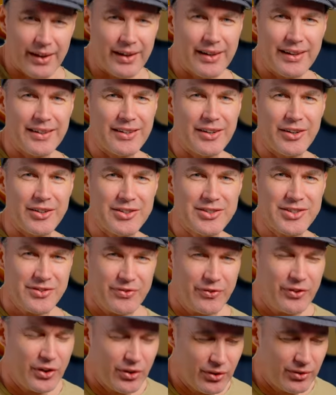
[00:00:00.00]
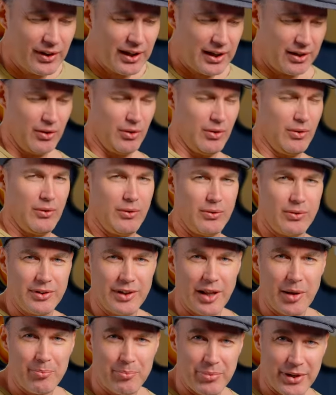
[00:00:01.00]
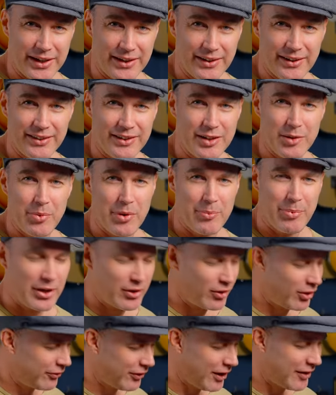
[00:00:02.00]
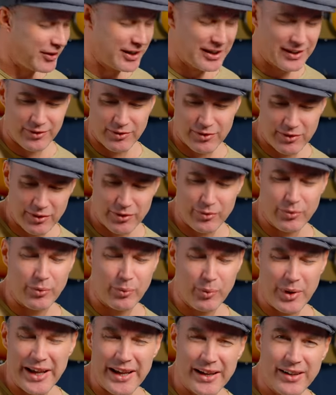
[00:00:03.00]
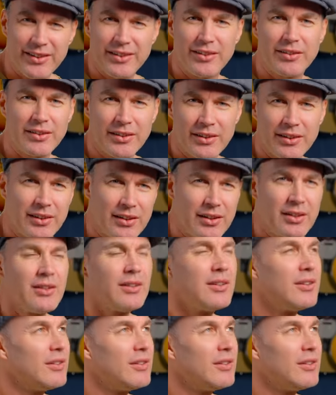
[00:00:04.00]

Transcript: You know, it just feels like all lumpy. You'd be better off having it weird.